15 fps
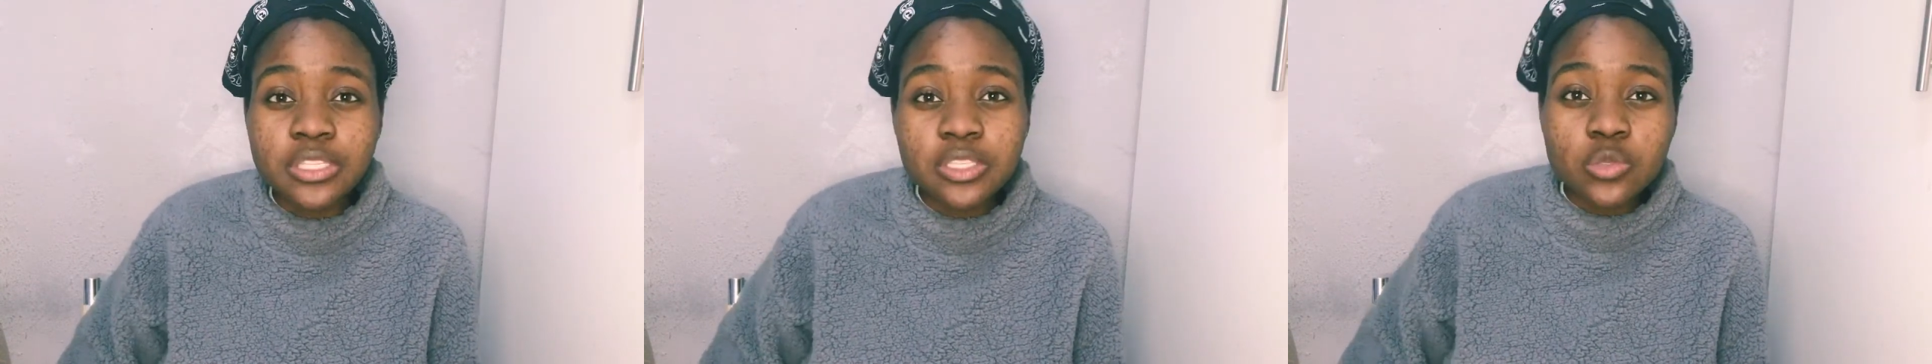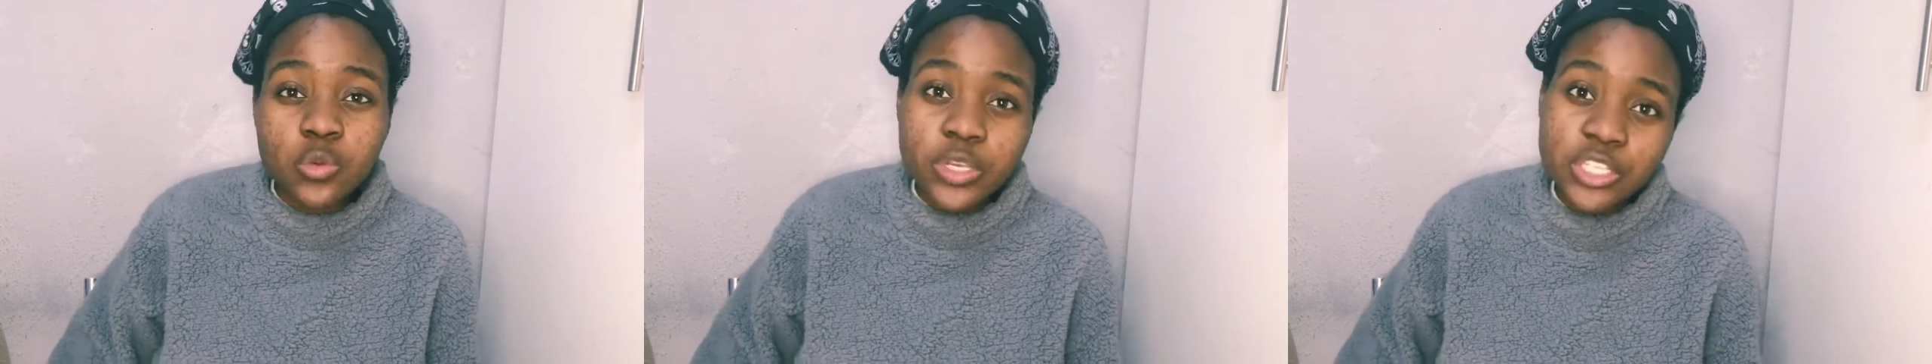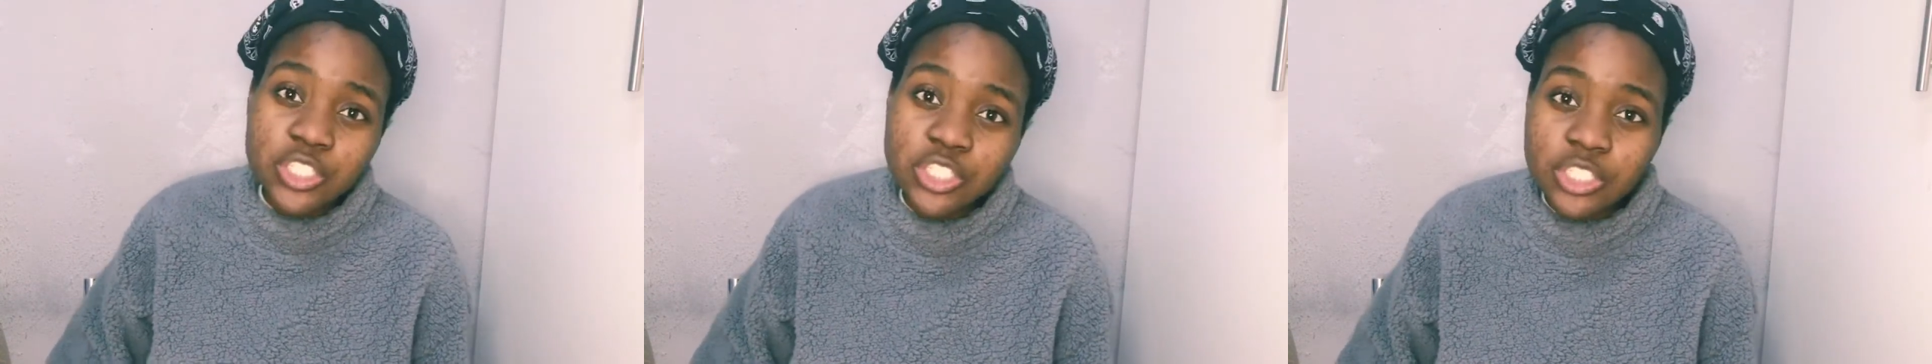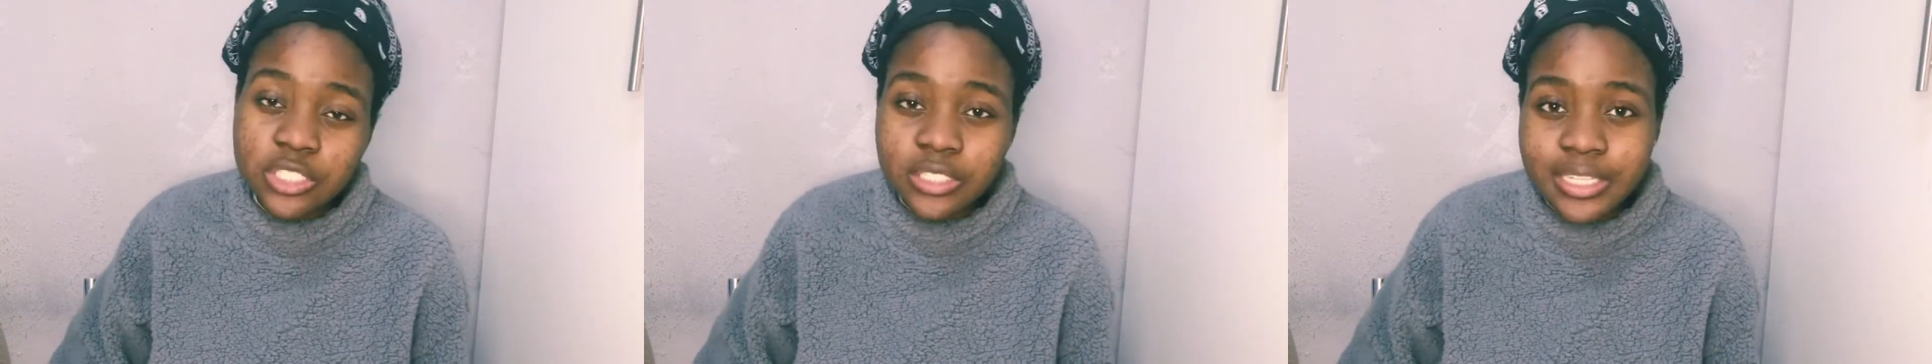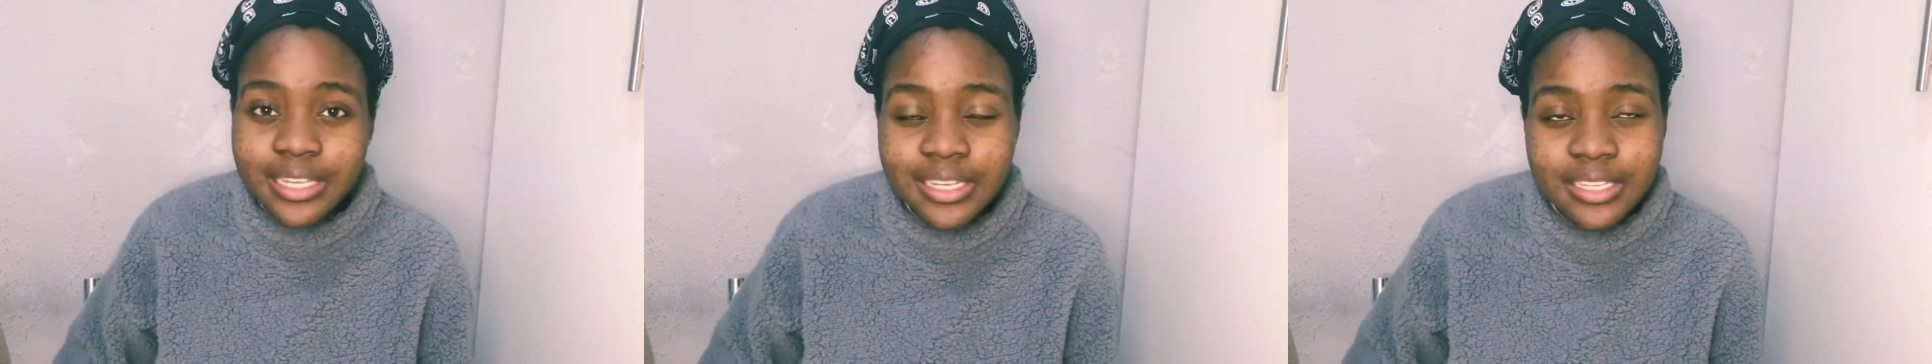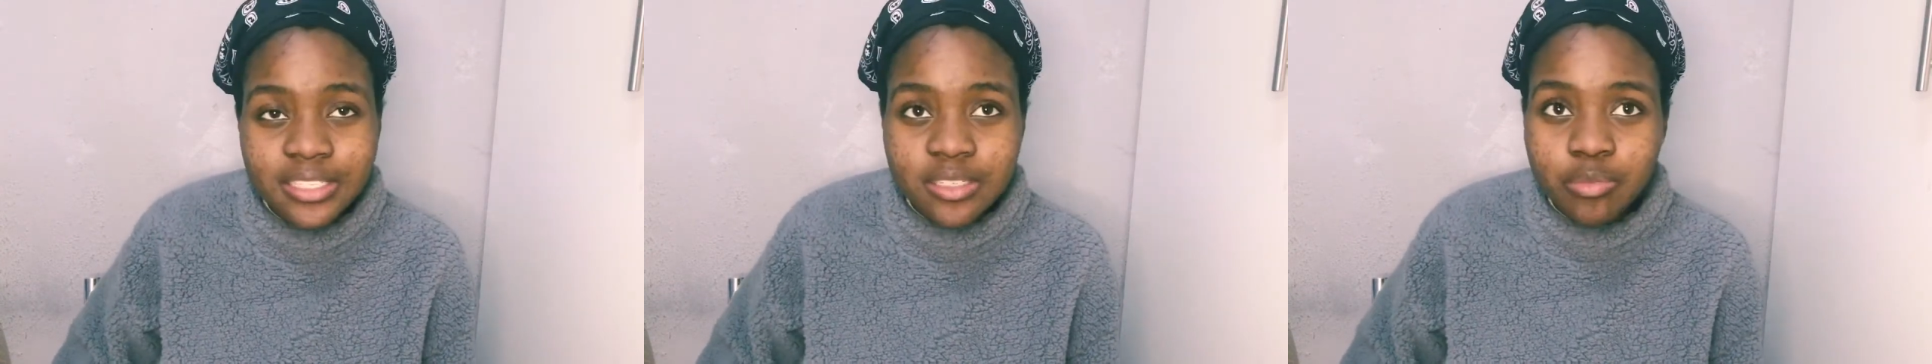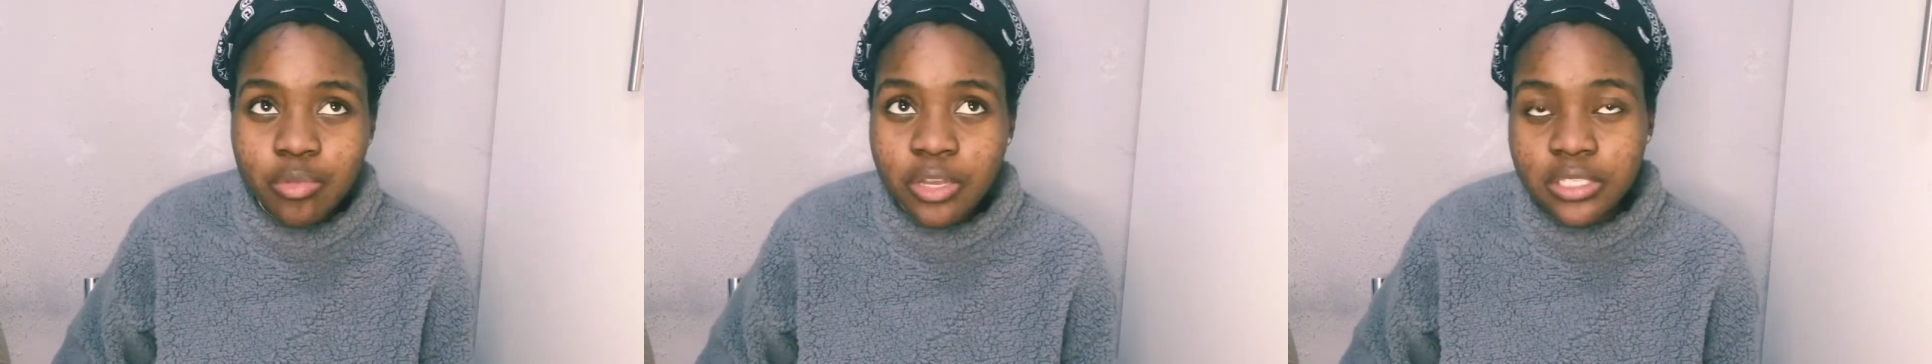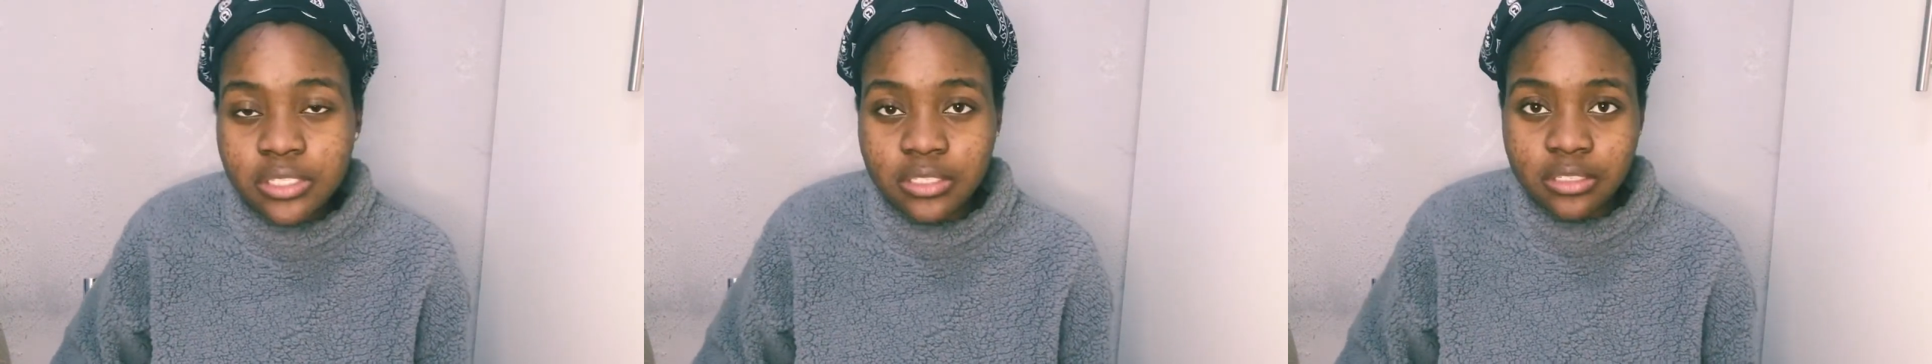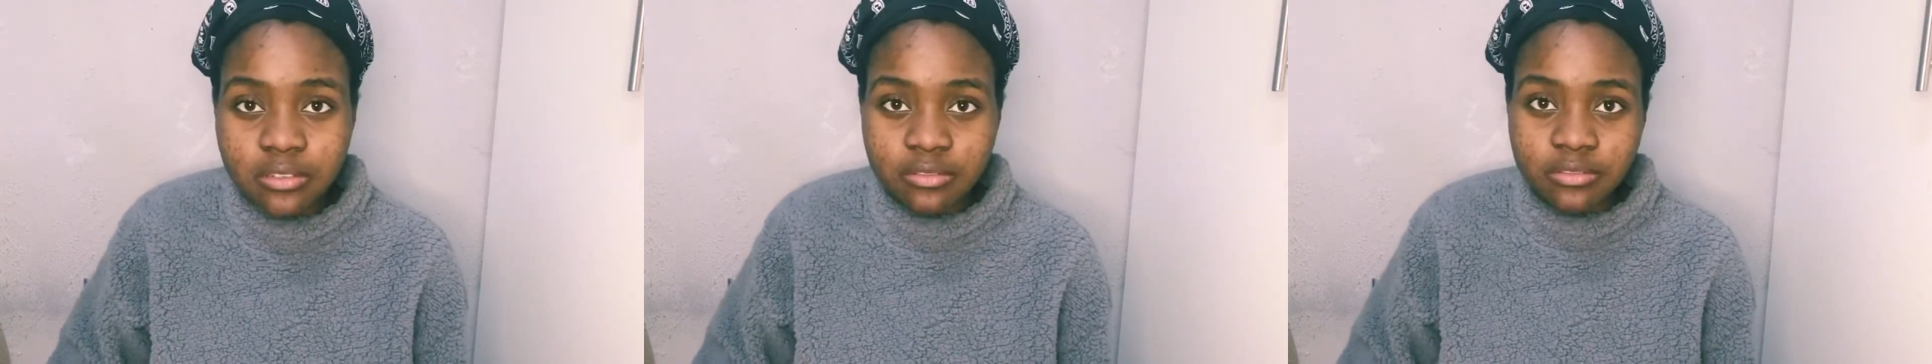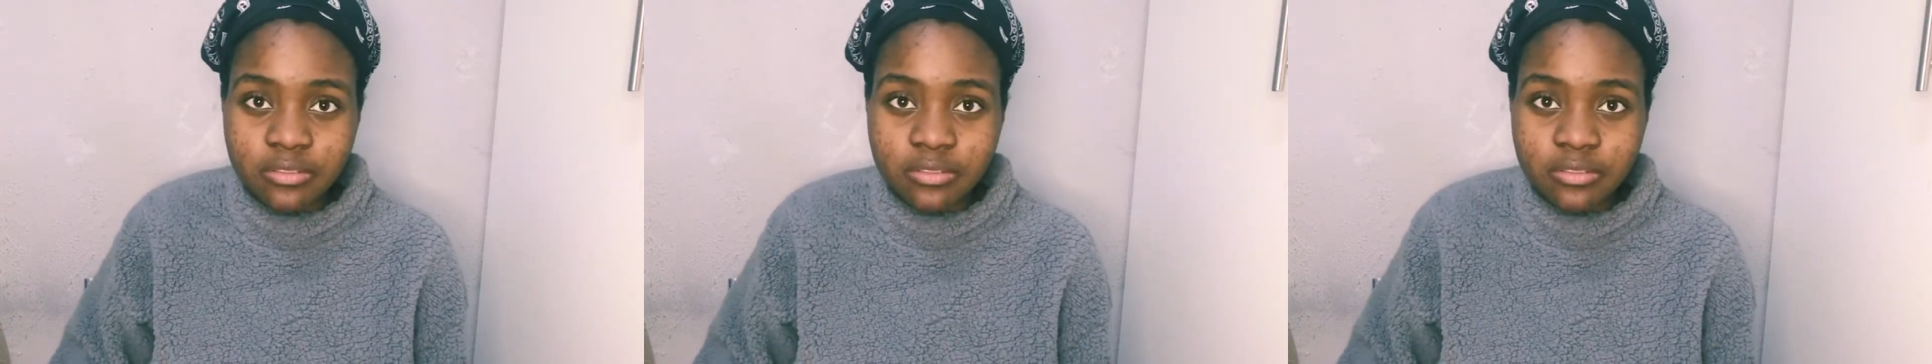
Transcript: question there is a positive